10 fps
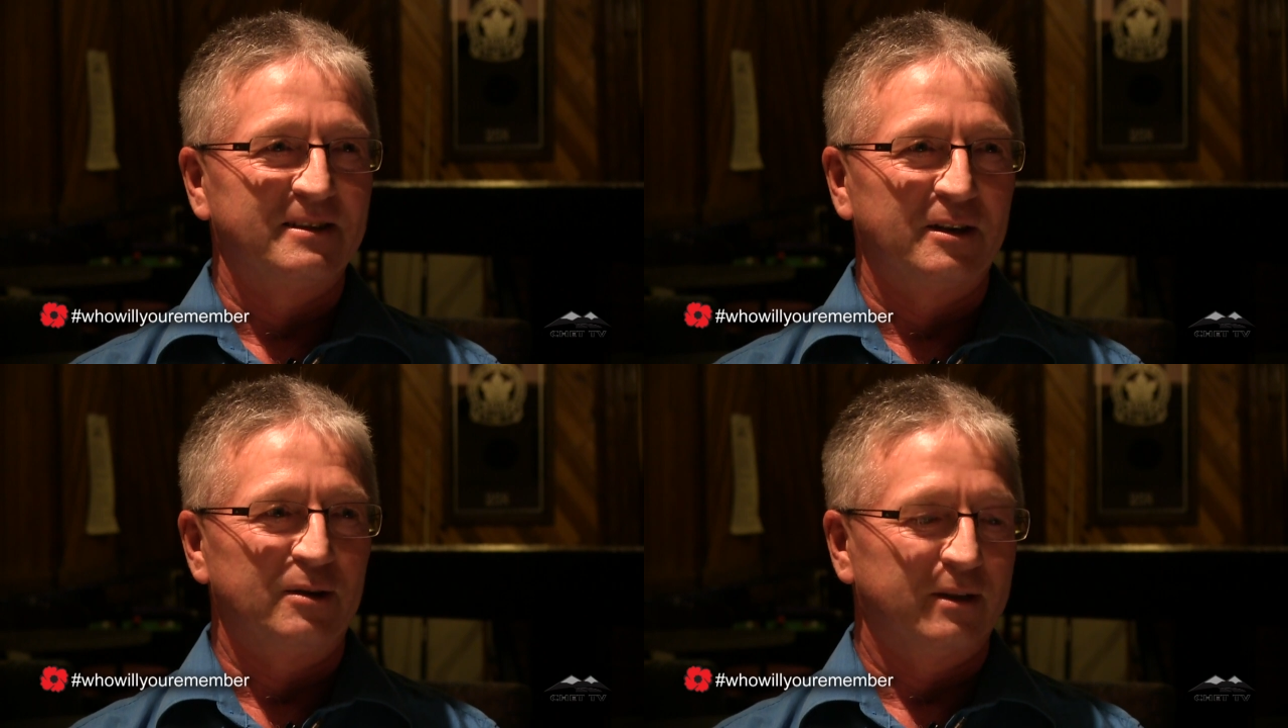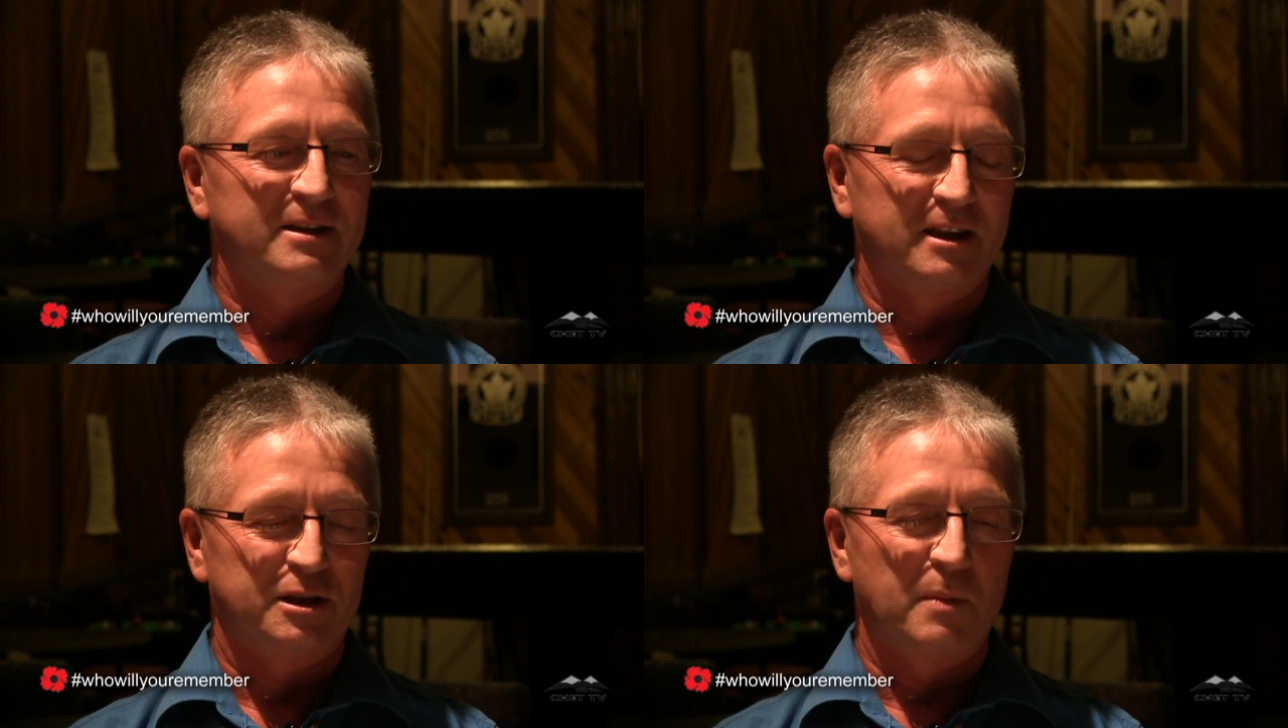You know,
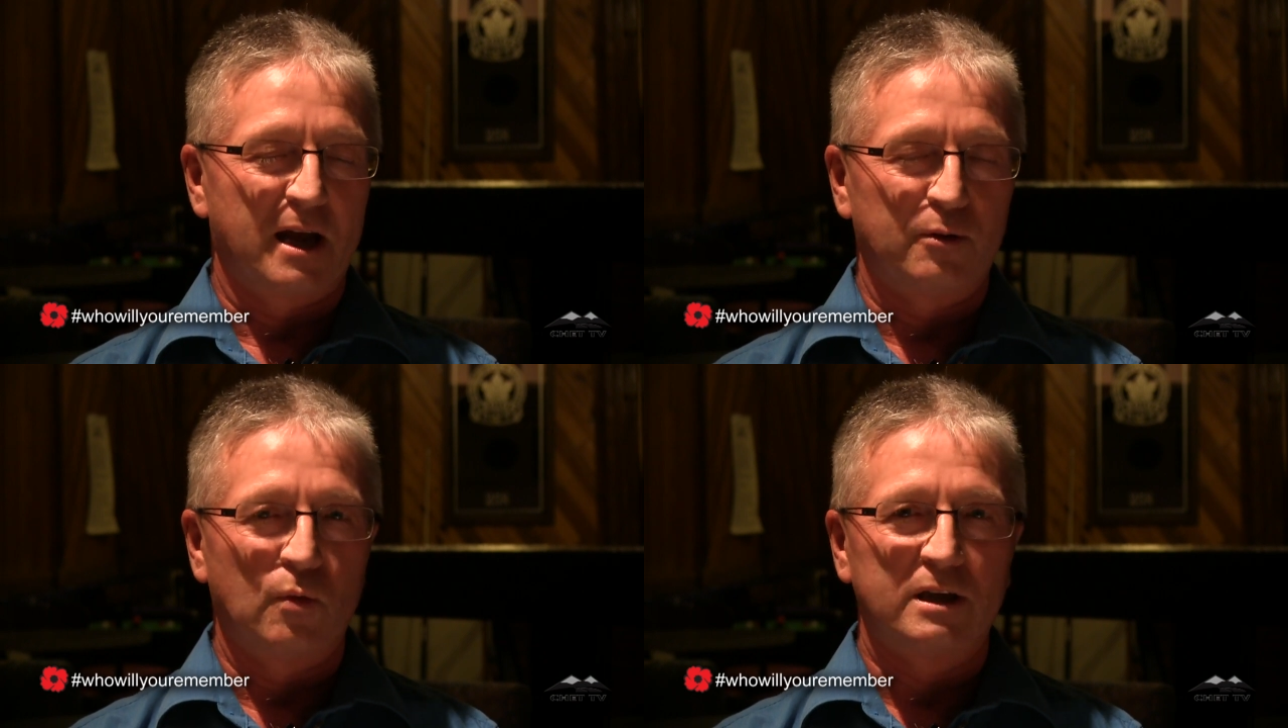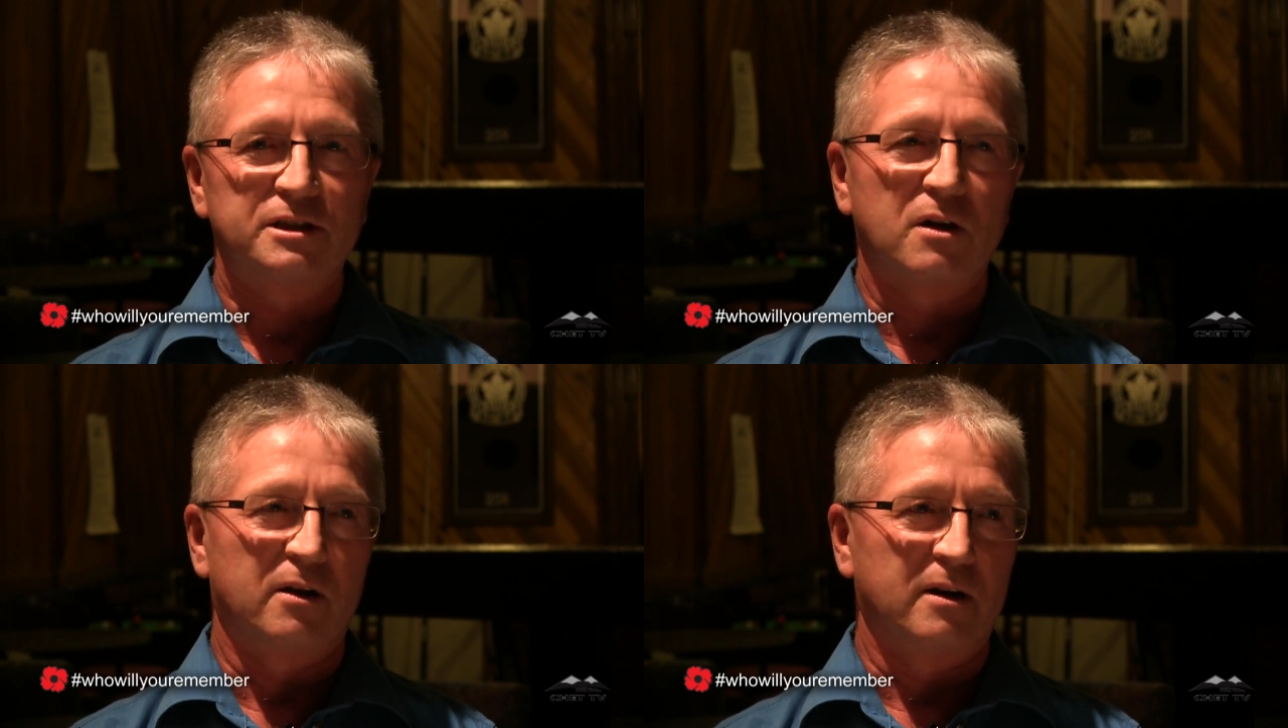it doesn't matter
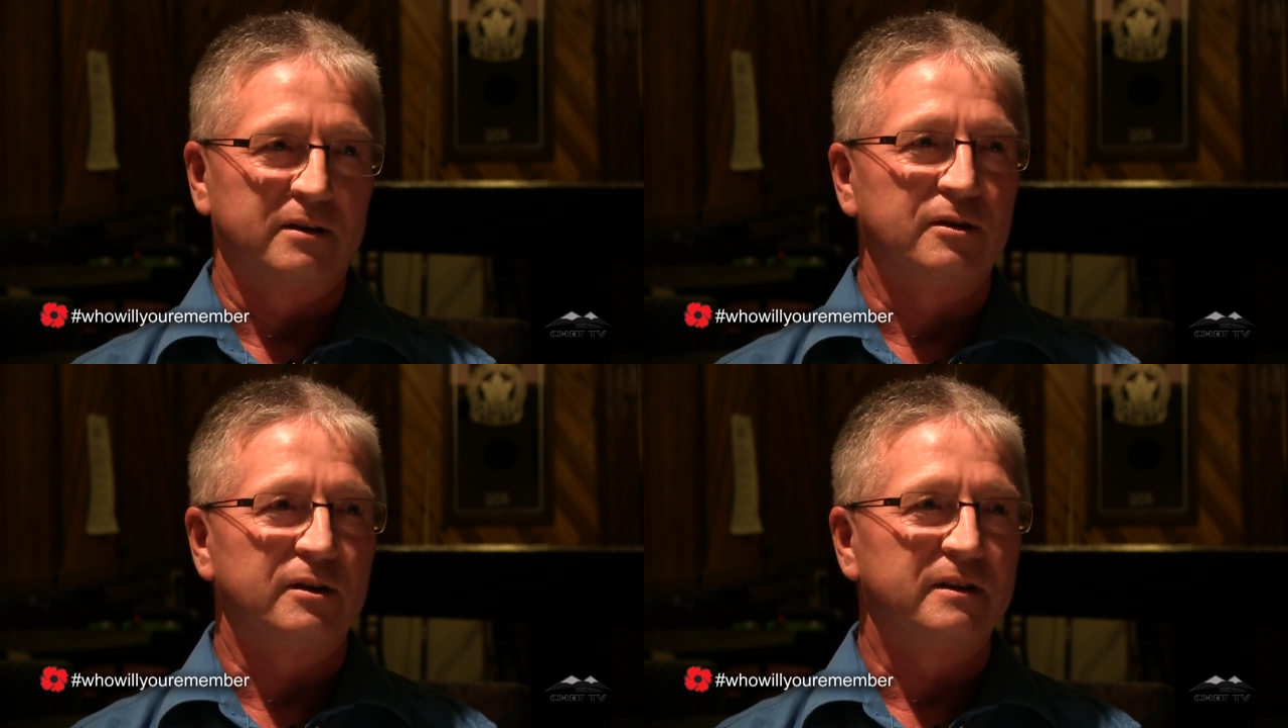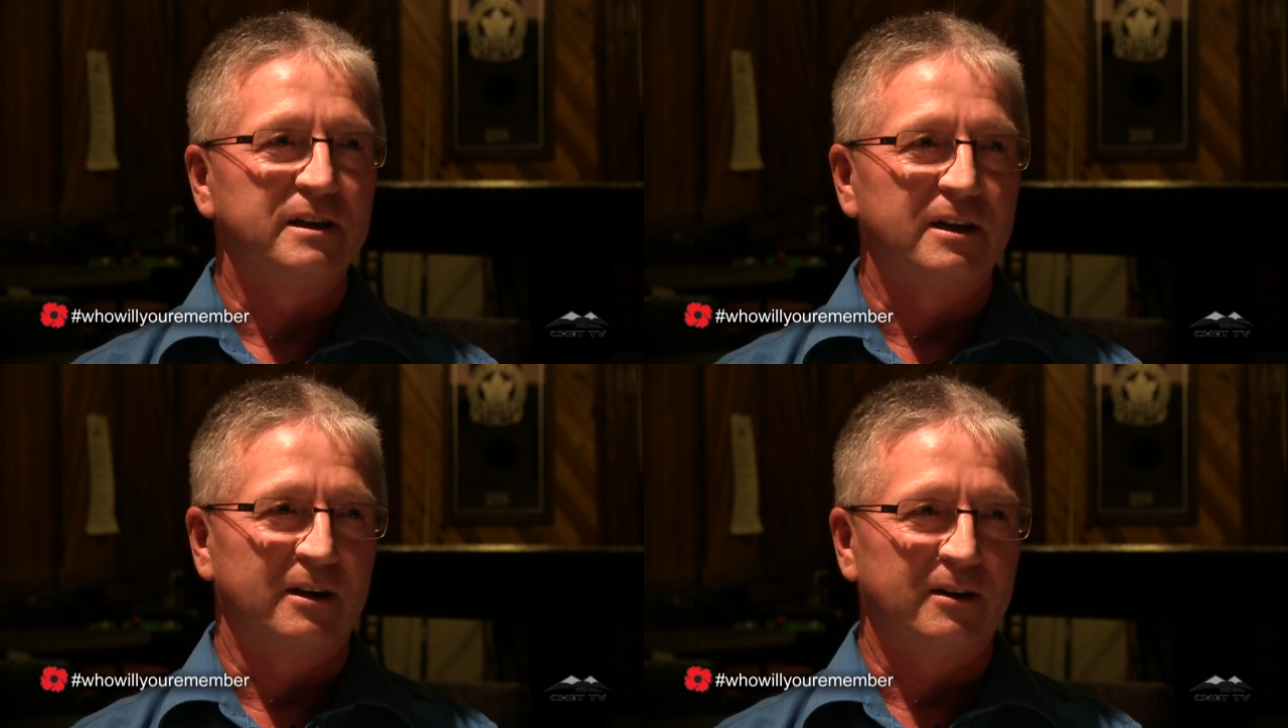what's gone on during
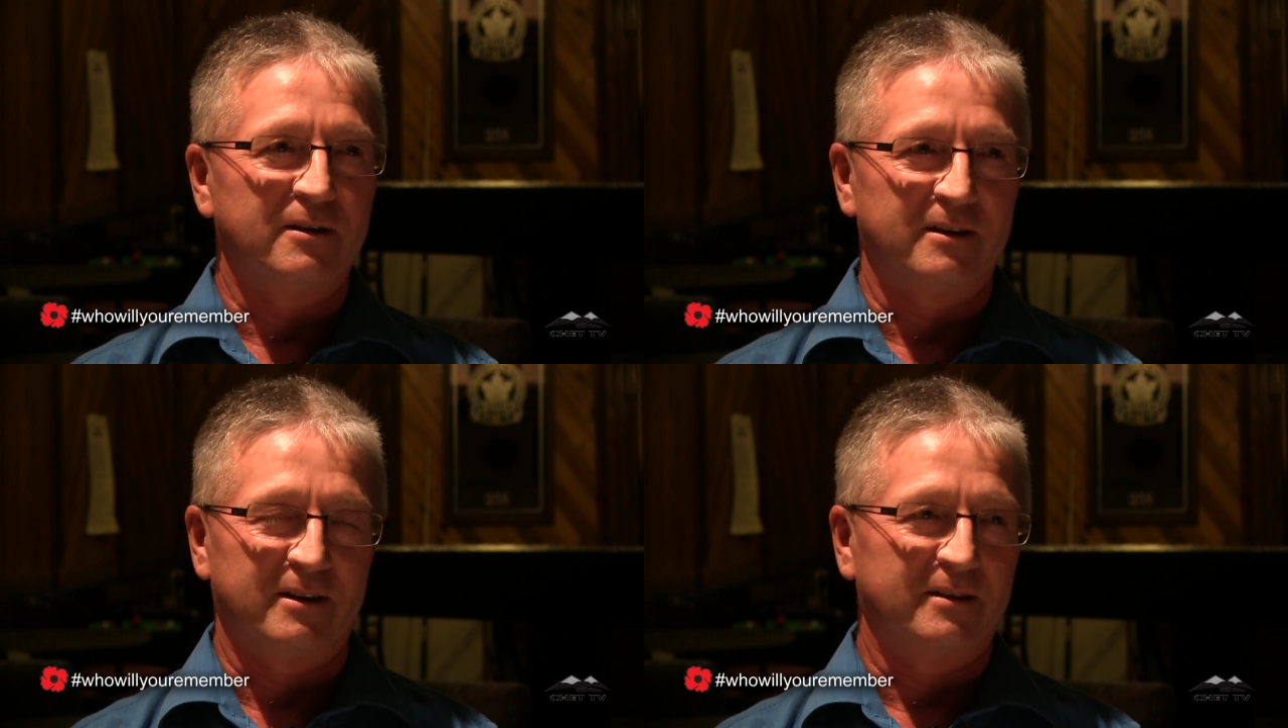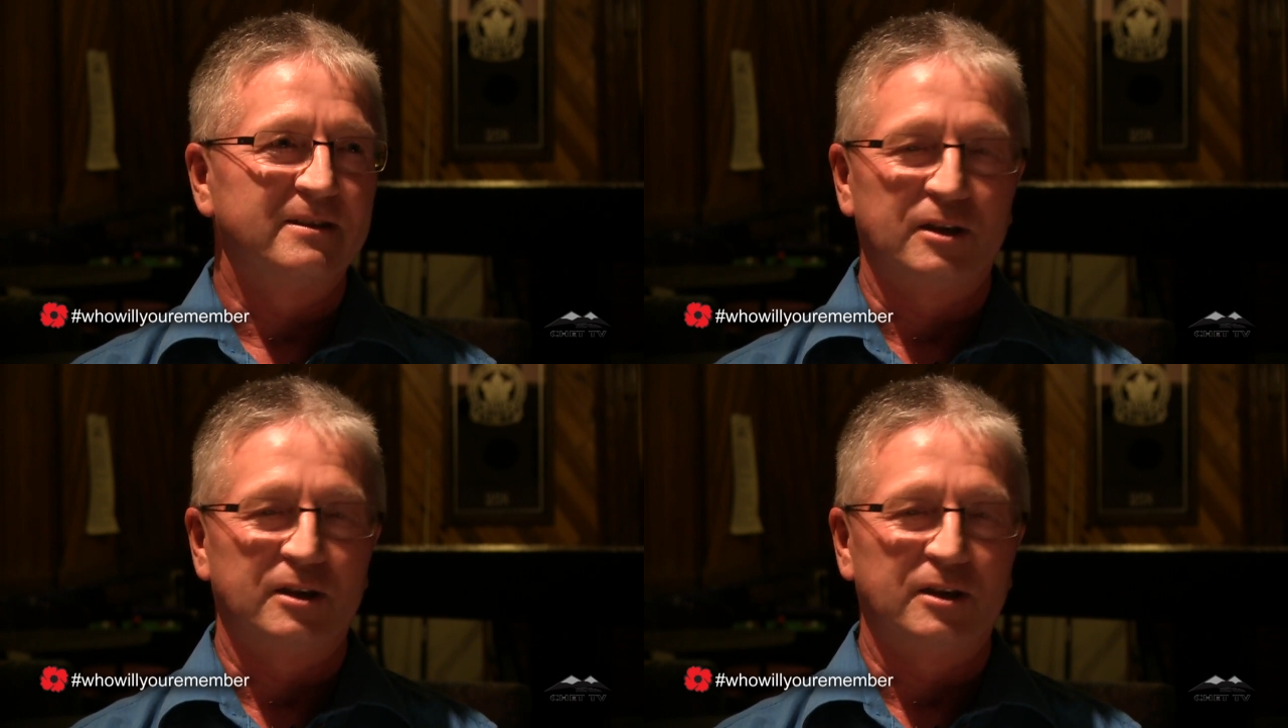the year or,